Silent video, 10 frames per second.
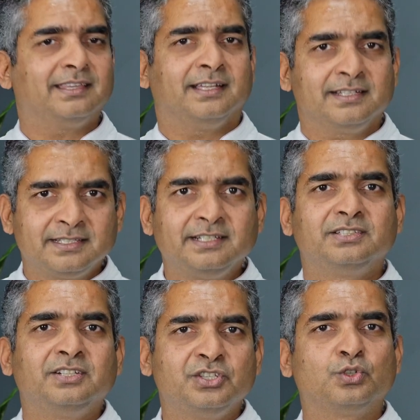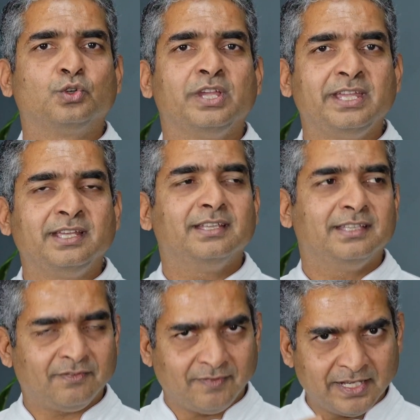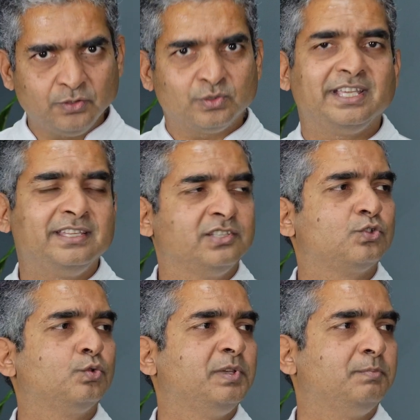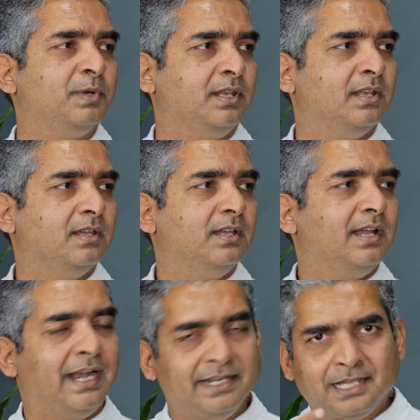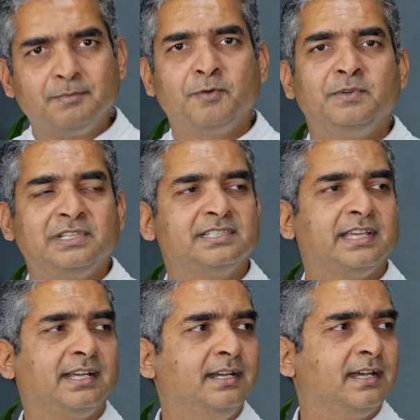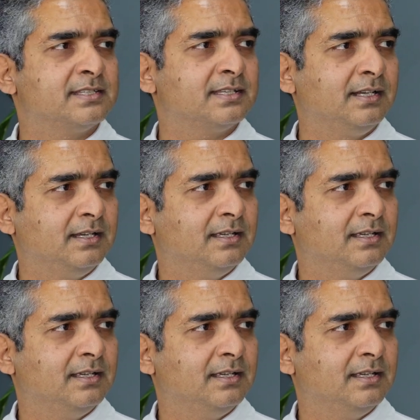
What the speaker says: there is research showing that when you say this to people and they come up with a second answer,